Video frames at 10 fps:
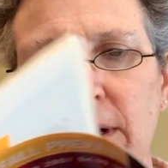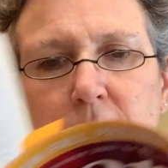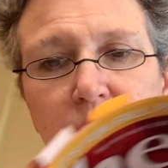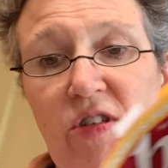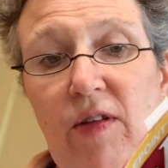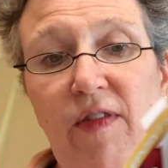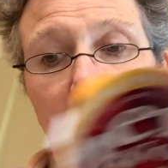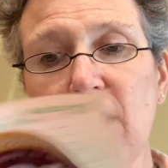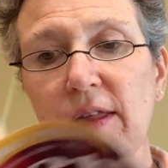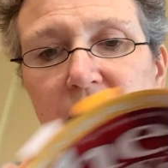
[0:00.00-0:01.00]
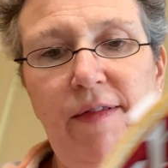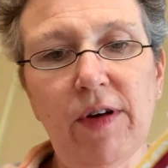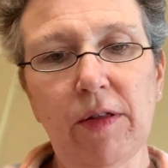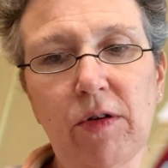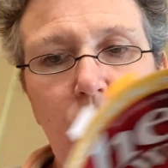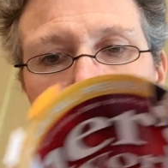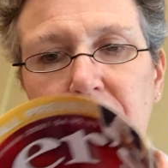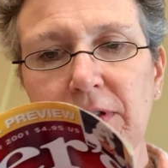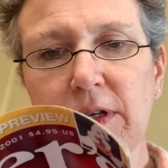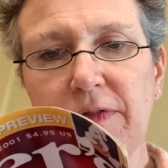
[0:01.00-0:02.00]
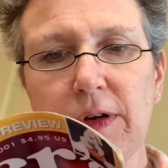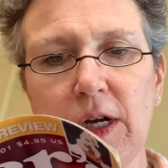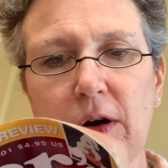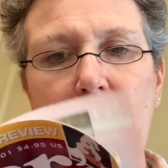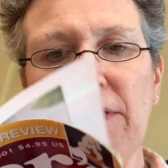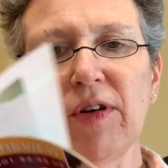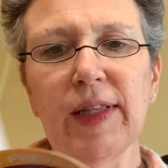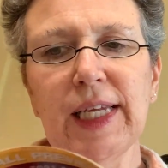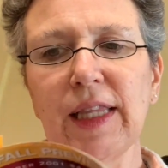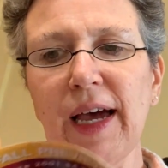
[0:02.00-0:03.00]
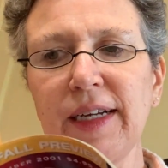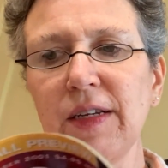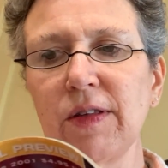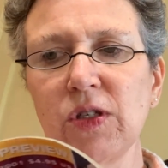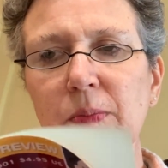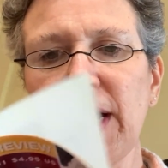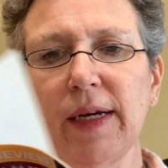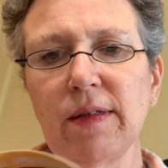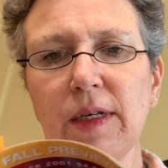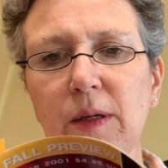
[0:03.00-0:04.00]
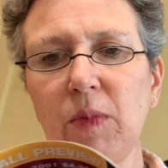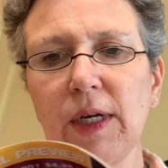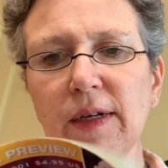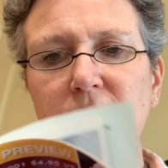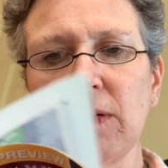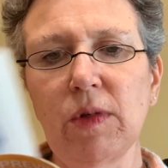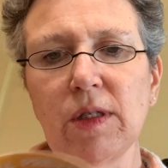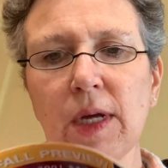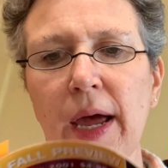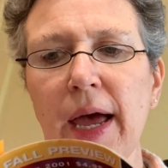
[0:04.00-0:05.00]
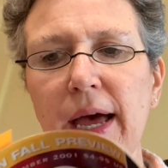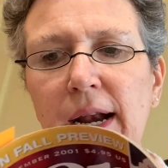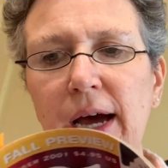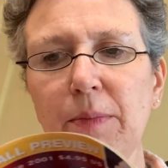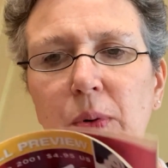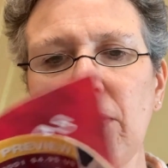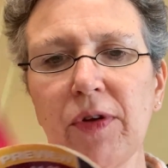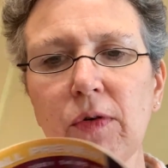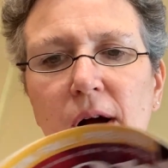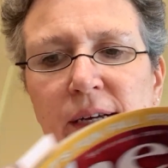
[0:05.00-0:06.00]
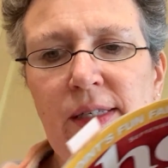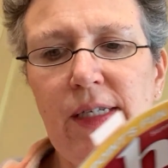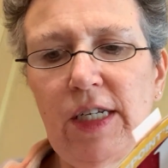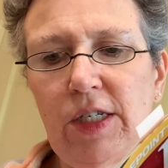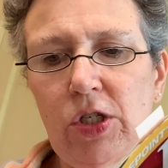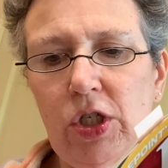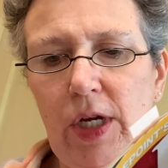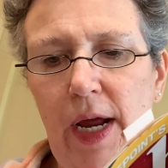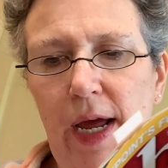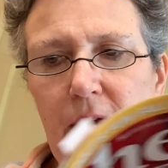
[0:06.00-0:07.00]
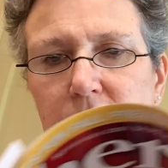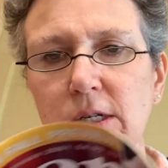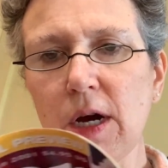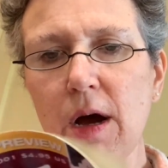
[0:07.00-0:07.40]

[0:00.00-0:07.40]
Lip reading: There's a lot of other cool stuff in here. I really liked this magazine because it had both cross stitch and